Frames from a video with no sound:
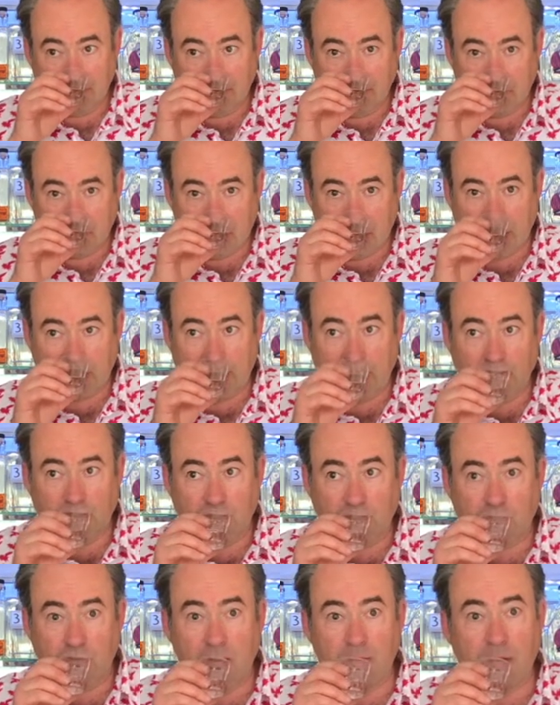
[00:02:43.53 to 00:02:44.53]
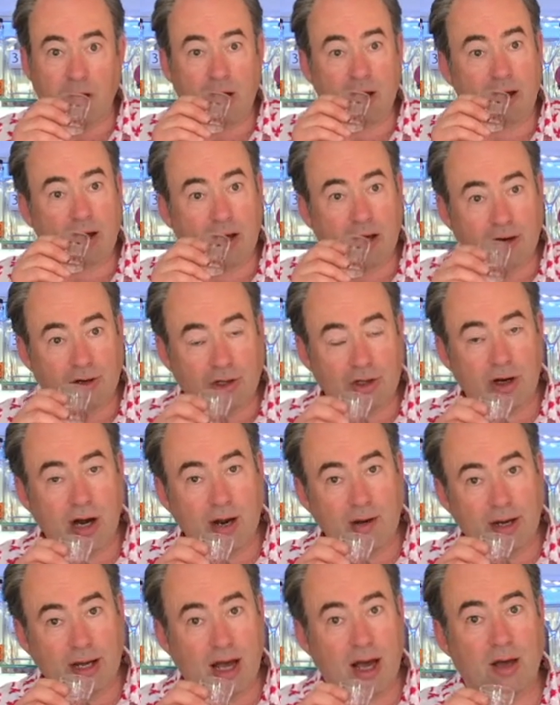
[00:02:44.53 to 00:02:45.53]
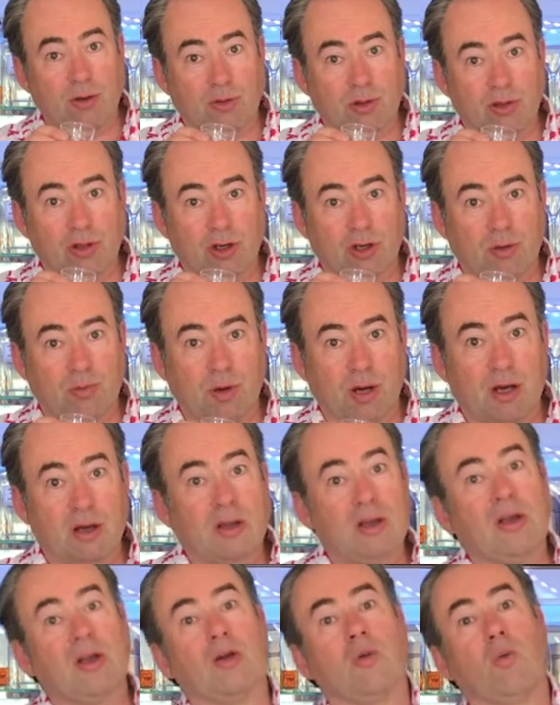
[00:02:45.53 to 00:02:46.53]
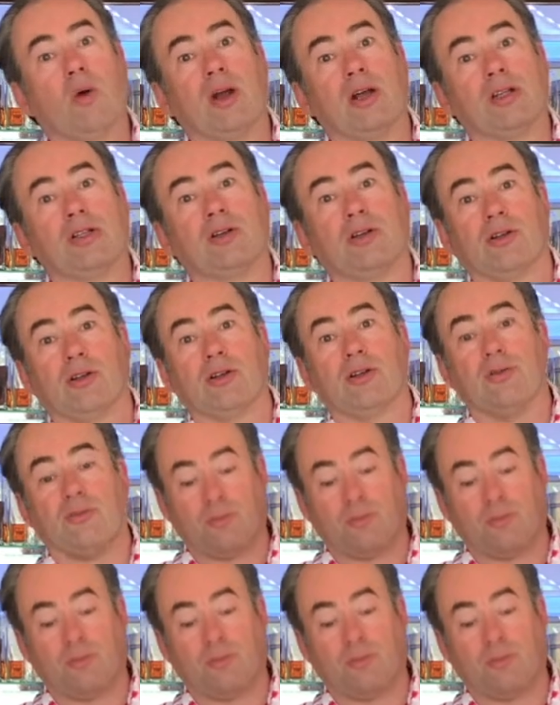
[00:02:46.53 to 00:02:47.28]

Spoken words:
certainly on the aroma, are drowning out the juniper, whereas on the